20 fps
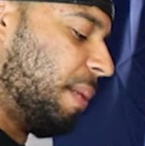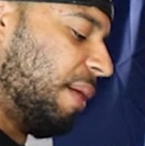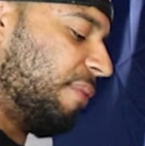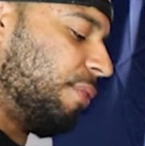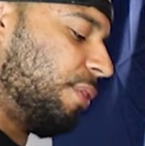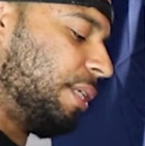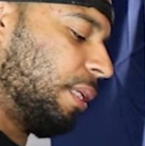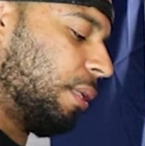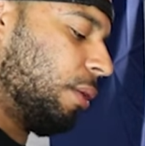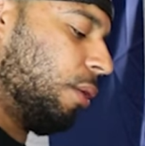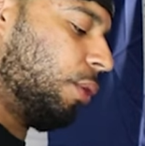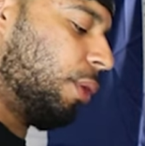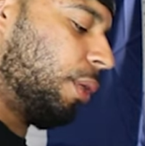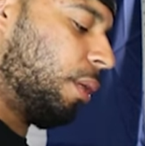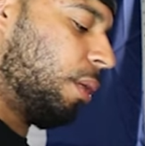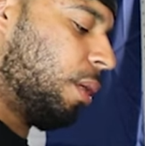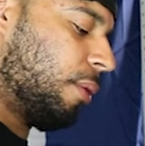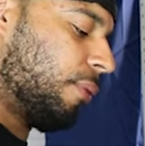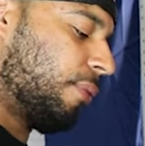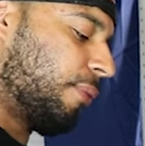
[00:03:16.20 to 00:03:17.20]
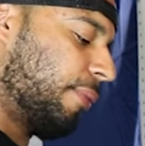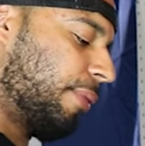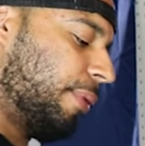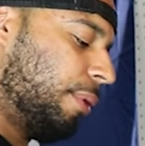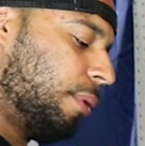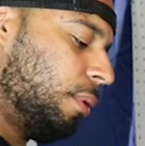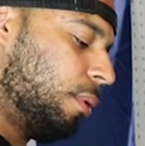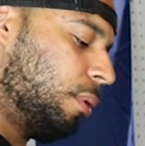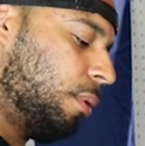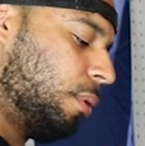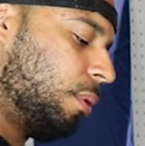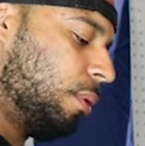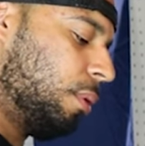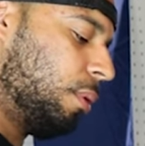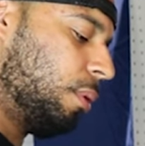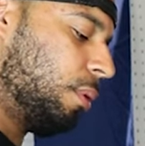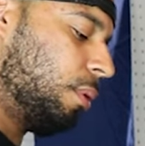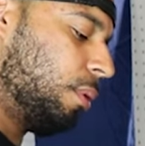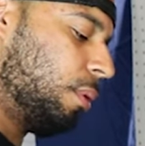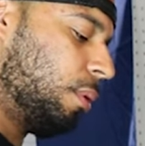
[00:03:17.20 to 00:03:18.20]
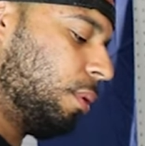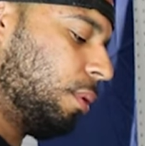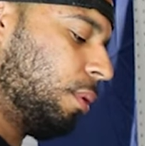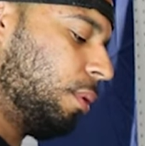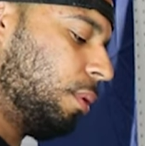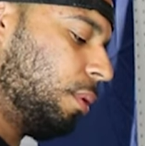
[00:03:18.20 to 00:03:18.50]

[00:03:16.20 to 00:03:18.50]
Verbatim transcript: have to take the whole thing off. Just watch the spacer.